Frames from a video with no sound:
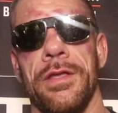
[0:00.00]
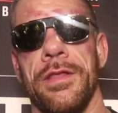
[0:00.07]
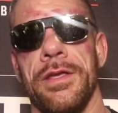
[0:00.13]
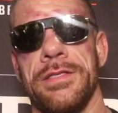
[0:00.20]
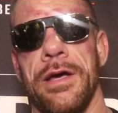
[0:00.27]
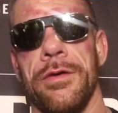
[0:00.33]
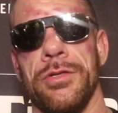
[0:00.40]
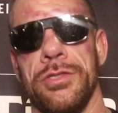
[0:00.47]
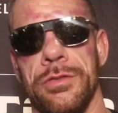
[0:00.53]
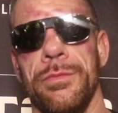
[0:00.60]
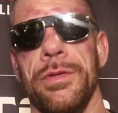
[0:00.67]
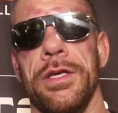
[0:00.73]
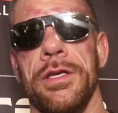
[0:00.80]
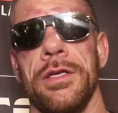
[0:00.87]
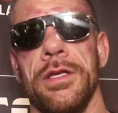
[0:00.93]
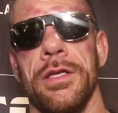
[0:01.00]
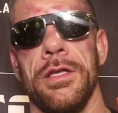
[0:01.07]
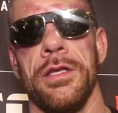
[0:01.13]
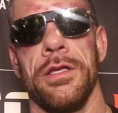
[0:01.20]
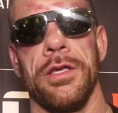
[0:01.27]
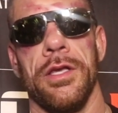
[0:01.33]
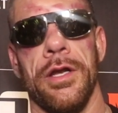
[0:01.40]
That's how it should be,
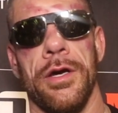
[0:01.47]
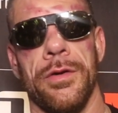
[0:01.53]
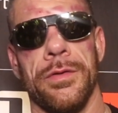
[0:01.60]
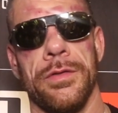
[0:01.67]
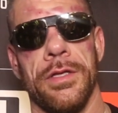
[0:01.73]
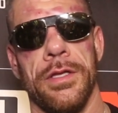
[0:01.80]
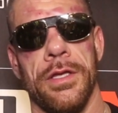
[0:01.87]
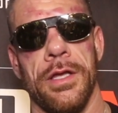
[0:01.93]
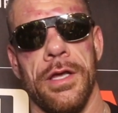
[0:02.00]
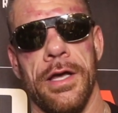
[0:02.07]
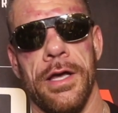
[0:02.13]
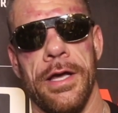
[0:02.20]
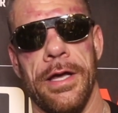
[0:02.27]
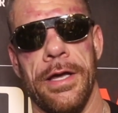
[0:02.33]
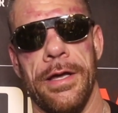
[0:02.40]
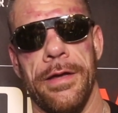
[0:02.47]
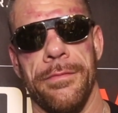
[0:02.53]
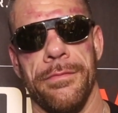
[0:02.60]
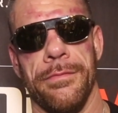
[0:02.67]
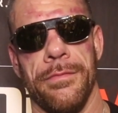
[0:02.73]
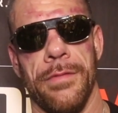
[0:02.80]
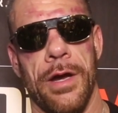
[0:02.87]
you know.
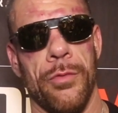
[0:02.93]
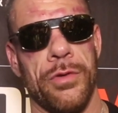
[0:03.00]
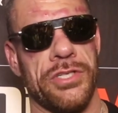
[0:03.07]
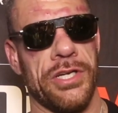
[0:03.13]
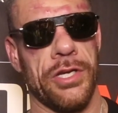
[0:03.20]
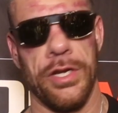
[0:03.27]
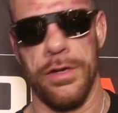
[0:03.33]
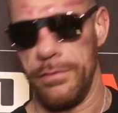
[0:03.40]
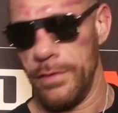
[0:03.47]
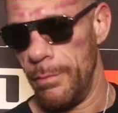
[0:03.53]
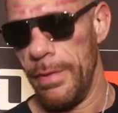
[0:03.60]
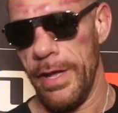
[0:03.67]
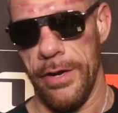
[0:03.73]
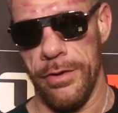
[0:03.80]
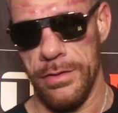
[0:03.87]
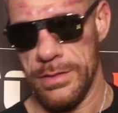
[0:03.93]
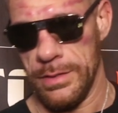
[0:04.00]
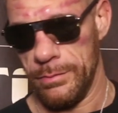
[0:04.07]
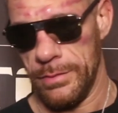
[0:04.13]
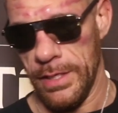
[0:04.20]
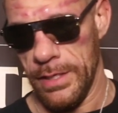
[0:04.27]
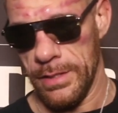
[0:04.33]
I wish I could have done better in
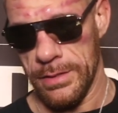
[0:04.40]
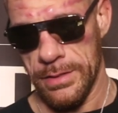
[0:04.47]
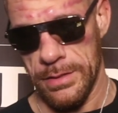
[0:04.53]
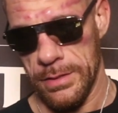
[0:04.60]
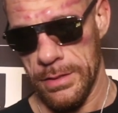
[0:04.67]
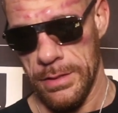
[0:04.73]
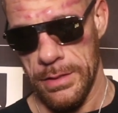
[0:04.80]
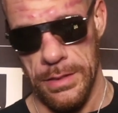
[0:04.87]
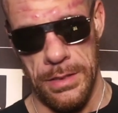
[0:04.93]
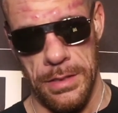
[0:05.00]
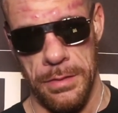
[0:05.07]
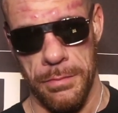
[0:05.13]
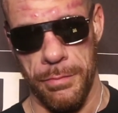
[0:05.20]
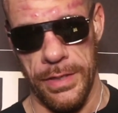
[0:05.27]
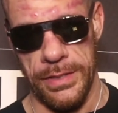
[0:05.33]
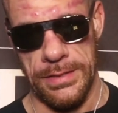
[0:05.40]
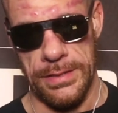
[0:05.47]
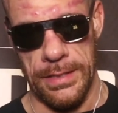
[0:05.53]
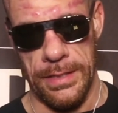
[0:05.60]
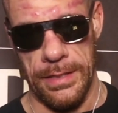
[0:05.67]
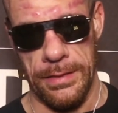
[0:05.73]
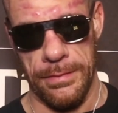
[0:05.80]
some things, but
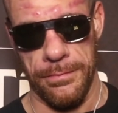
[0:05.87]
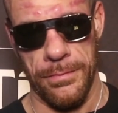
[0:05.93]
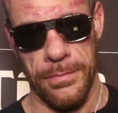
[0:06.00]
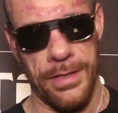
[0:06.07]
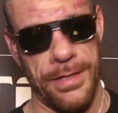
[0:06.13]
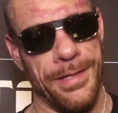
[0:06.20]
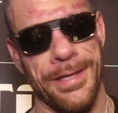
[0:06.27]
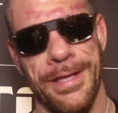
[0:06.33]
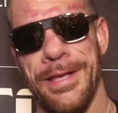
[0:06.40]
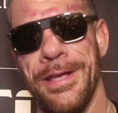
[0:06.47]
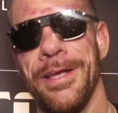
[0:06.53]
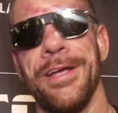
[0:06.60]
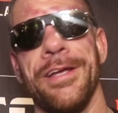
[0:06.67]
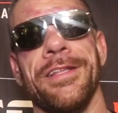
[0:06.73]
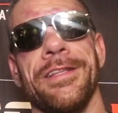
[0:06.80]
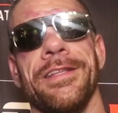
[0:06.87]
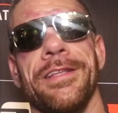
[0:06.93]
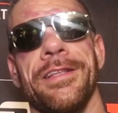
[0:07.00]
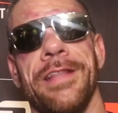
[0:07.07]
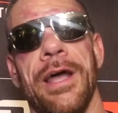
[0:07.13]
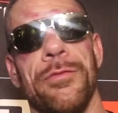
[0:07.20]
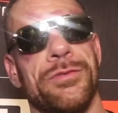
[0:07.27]

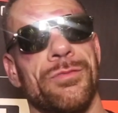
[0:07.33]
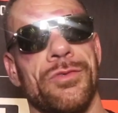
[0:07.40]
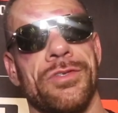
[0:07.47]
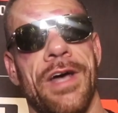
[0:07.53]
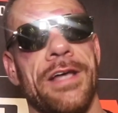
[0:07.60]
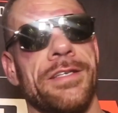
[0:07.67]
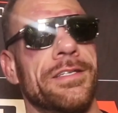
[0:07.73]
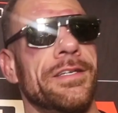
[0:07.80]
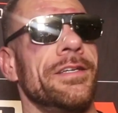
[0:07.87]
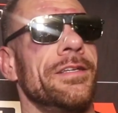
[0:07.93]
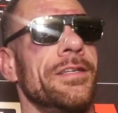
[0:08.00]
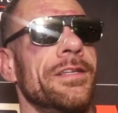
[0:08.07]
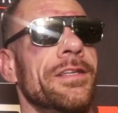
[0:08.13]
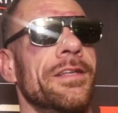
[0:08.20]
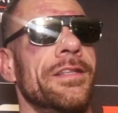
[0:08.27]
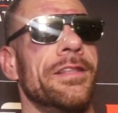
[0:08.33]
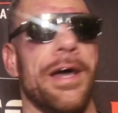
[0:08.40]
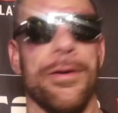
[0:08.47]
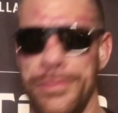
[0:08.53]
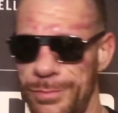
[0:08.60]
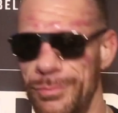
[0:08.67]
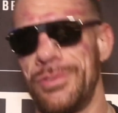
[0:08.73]
that was Mousasi.
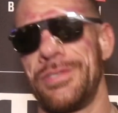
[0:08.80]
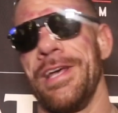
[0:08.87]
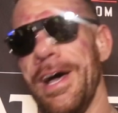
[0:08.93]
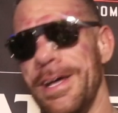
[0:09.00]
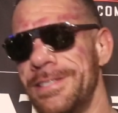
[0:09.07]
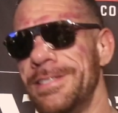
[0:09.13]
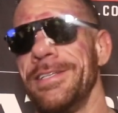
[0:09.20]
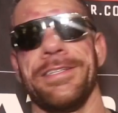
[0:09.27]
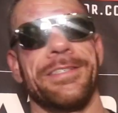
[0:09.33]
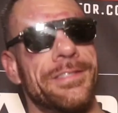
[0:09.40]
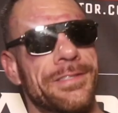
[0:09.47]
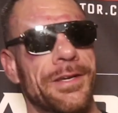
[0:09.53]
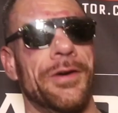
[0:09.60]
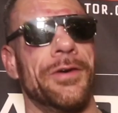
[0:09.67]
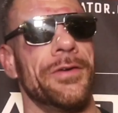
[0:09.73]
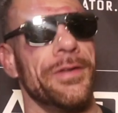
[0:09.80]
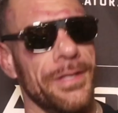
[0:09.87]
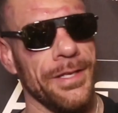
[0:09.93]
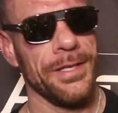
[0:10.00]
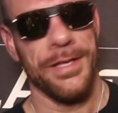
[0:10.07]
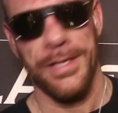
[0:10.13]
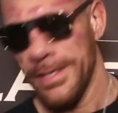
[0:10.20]
That was Mousasi, so
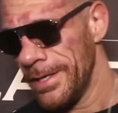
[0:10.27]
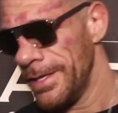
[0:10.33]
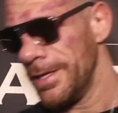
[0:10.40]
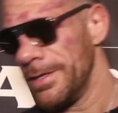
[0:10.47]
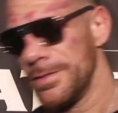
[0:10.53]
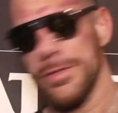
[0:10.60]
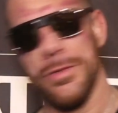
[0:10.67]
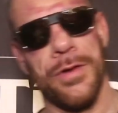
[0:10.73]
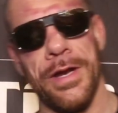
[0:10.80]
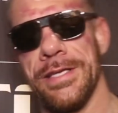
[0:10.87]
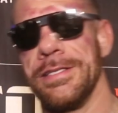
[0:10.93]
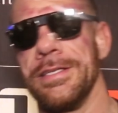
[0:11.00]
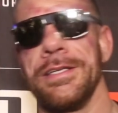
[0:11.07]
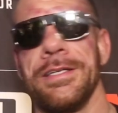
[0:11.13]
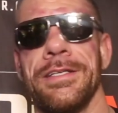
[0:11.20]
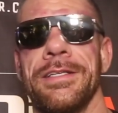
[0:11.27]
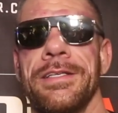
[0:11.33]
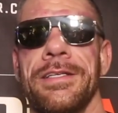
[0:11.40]
it's crazy.